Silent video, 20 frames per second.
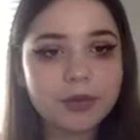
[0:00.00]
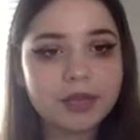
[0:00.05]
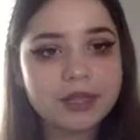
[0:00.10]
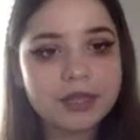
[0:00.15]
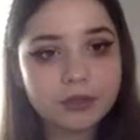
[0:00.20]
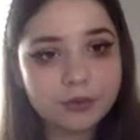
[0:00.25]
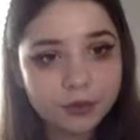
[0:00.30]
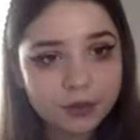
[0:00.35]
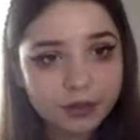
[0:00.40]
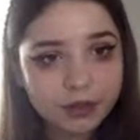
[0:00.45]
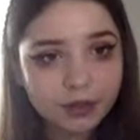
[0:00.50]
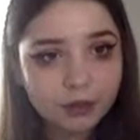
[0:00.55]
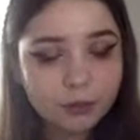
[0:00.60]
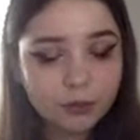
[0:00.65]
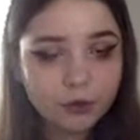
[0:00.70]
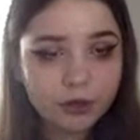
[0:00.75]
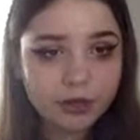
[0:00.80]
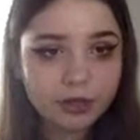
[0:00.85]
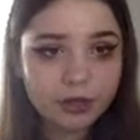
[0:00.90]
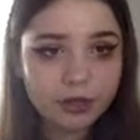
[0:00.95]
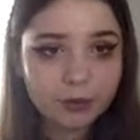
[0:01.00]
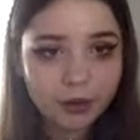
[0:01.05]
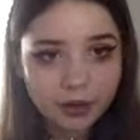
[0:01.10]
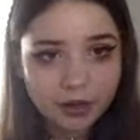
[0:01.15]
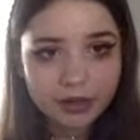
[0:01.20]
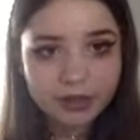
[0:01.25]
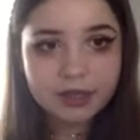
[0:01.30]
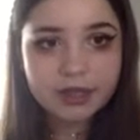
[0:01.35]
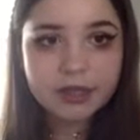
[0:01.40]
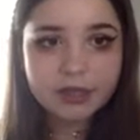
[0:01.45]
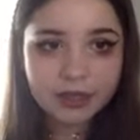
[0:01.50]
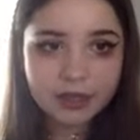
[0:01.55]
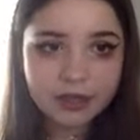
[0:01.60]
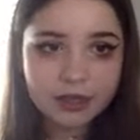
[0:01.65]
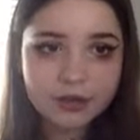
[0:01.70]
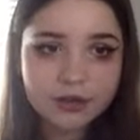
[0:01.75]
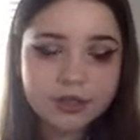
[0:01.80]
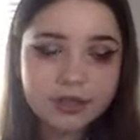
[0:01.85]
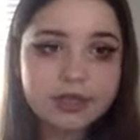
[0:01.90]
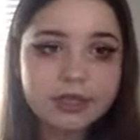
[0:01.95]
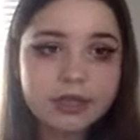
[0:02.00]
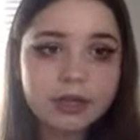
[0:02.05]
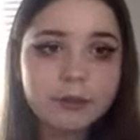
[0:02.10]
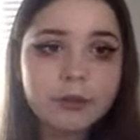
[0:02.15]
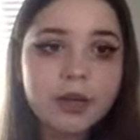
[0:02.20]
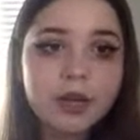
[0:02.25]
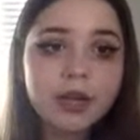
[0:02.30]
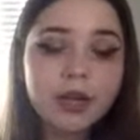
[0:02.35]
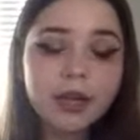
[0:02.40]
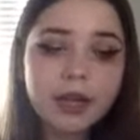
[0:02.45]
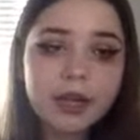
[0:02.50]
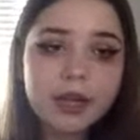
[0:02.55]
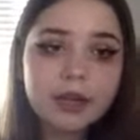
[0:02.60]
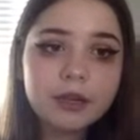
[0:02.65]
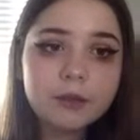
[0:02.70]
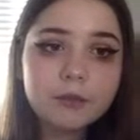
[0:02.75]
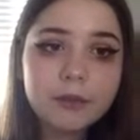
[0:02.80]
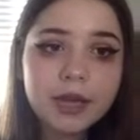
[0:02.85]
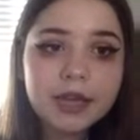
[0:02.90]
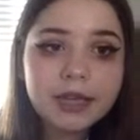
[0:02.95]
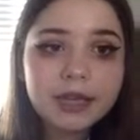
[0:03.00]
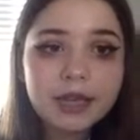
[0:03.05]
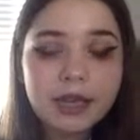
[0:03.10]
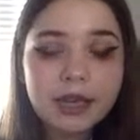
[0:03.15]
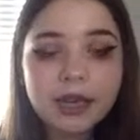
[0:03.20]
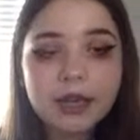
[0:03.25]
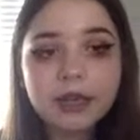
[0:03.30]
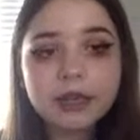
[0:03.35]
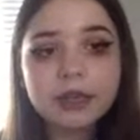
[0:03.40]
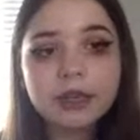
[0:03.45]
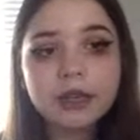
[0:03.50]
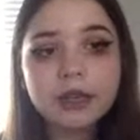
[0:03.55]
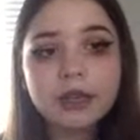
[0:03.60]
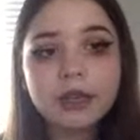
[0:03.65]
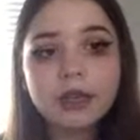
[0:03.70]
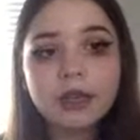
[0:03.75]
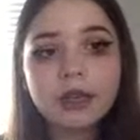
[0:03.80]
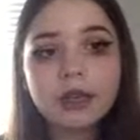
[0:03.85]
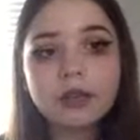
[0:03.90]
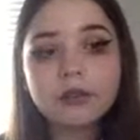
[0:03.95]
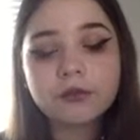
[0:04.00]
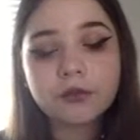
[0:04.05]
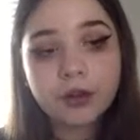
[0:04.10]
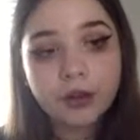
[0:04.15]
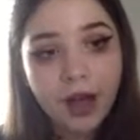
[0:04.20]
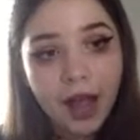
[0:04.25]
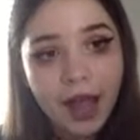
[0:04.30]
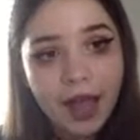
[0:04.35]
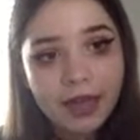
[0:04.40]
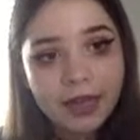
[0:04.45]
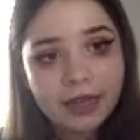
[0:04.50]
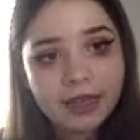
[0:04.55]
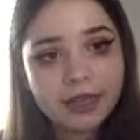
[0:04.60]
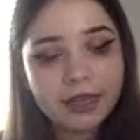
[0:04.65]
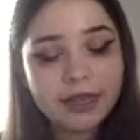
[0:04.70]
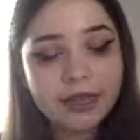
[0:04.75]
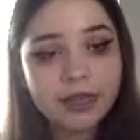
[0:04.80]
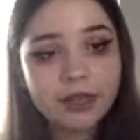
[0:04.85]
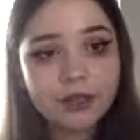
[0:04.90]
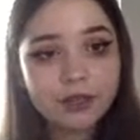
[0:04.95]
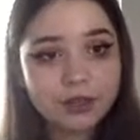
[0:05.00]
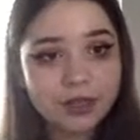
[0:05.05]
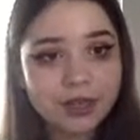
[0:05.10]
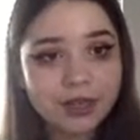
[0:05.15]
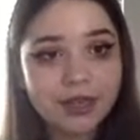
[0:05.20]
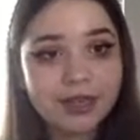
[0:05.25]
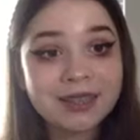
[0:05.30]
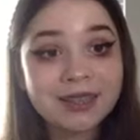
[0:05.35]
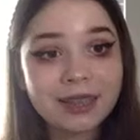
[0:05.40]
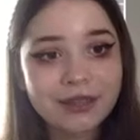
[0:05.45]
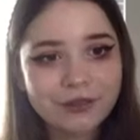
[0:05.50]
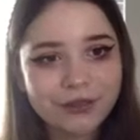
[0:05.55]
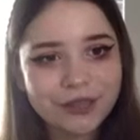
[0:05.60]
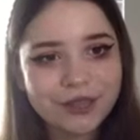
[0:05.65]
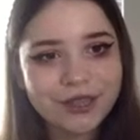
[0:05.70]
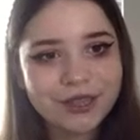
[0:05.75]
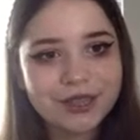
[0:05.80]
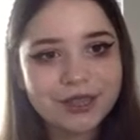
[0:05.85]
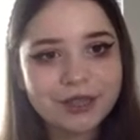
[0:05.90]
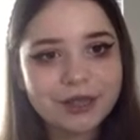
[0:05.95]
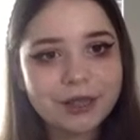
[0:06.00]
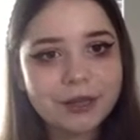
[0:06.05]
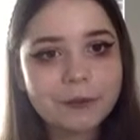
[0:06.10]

a really important part in this ecosystem in making variety and creating diversity.